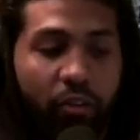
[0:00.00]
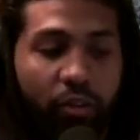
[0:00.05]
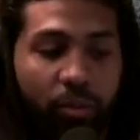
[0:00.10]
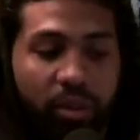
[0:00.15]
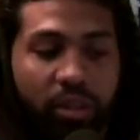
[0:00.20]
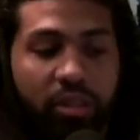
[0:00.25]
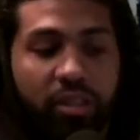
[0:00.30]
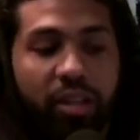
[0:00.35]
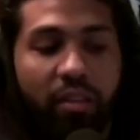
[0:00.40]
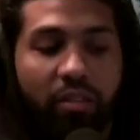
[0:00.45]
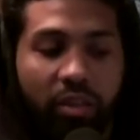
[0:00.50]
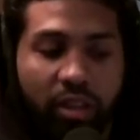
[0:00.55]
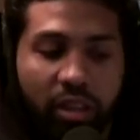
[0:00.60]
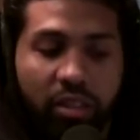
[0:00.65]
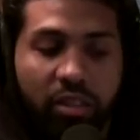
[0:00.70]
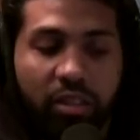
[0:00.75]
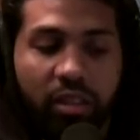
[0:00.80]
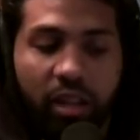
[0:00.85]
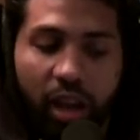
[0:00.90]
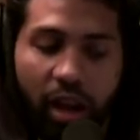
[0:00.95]
from the
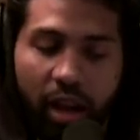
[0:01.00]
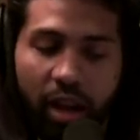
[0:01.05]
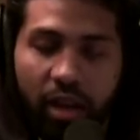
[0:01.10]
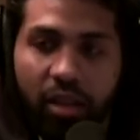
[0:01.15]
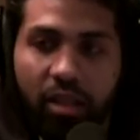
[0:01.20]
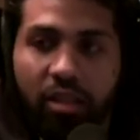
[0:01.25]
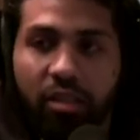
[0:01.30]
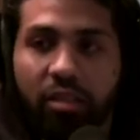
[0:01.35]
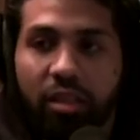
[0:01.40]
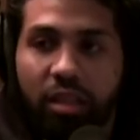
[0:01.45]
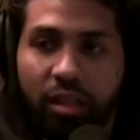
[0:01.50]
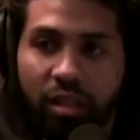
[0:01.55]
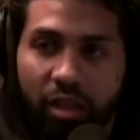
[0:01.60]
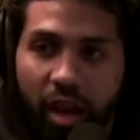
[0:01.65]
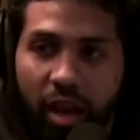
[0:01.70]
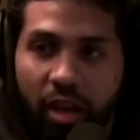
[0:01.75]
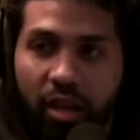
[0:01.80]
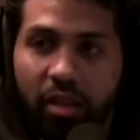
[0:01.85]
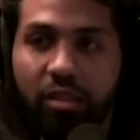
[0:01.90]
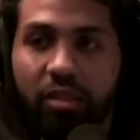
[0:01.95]
seventies to the eighties to the
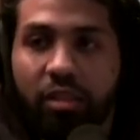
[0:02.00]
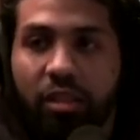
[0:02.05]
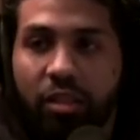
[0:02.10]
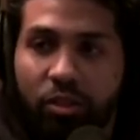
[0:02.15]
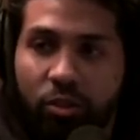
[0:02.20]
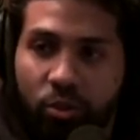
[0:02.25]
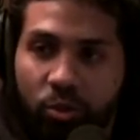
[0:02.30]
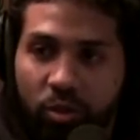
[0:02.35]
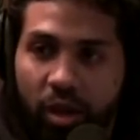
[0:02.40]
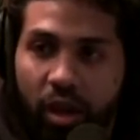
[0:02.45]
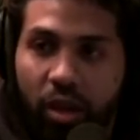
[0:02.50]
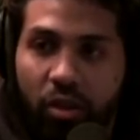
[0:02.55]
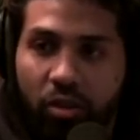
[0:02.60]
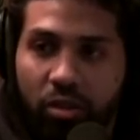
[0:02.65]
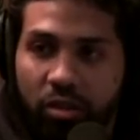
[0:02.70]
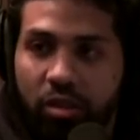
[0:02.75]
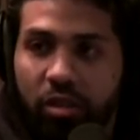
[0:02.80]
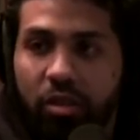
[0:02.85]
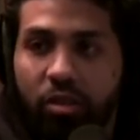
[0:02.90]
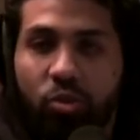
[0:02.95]
nineties to the two
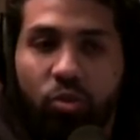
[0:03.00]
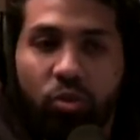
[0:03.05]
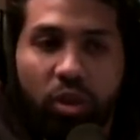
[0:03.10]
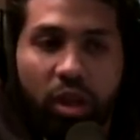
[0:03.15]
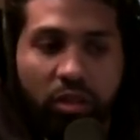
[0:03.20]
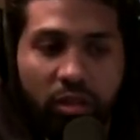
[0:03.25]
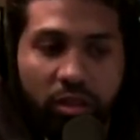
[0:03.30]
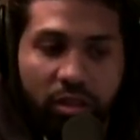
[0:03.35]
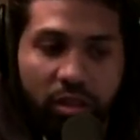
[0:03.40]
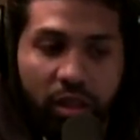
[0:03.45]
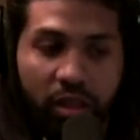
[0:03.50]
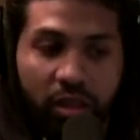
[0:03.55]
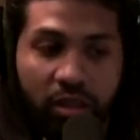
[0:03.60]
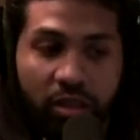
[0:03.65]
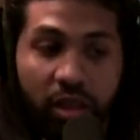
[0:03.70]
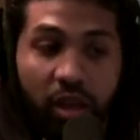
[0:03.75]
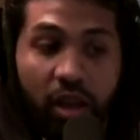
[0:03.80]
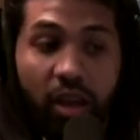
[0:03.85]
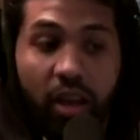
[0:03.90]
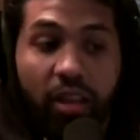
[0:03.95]
thousands to twenty
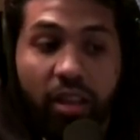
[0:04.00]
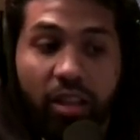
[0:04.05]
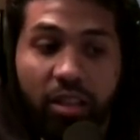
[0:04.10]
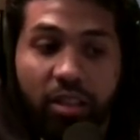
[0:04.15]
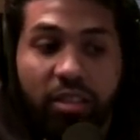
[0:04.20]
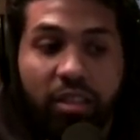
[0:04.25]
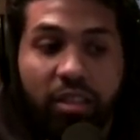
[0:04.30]
tens, the